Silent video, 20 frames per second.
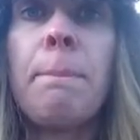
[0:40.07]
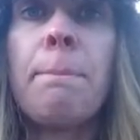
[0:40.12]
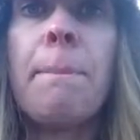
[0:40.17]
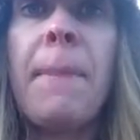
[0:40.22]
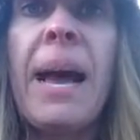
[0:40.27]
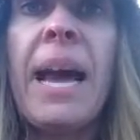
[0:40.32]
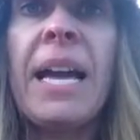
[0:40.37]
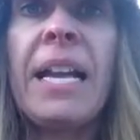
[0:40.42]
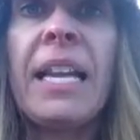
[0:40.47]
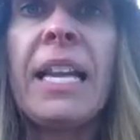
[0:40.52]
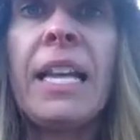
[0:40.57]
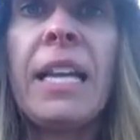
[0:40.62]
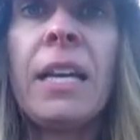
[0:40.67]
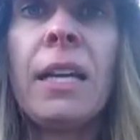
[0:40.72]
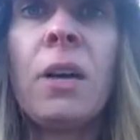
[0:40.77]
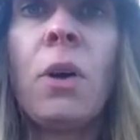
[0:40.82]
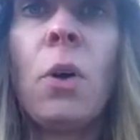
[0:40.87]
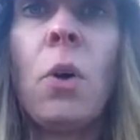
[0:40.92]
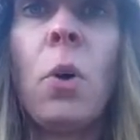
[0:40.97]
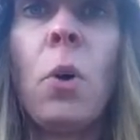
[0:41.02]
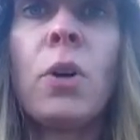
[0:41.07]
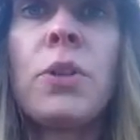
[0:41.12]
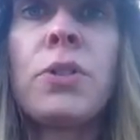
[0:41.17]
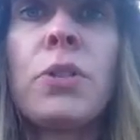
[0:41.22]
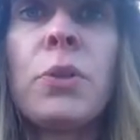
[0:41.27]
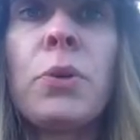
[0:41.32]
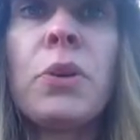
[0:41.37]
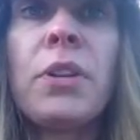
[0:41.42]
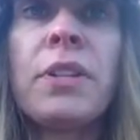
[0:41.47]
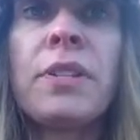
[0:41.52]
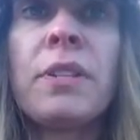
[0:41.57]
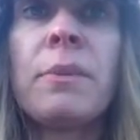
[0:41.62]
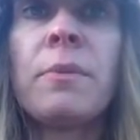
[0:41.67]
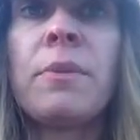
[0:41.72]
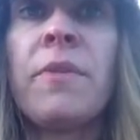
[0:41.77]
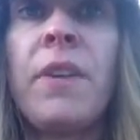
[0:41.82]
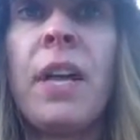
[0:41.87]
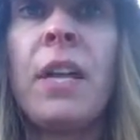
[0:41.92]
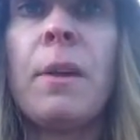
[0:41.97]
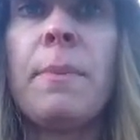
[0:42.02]
mining, or tourism
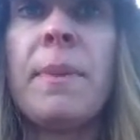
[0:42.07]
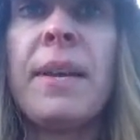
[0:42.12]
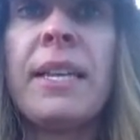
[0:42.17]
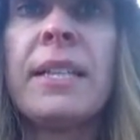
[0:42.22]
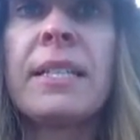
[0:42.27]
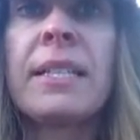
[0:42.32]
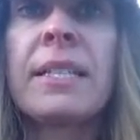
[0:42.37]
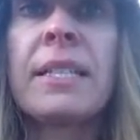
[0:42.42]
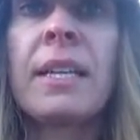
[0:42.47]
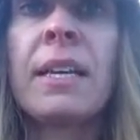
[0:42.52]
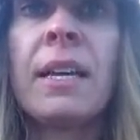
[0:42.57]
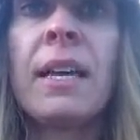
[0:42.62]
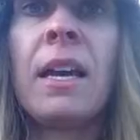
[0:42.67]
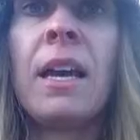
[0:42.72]
developments.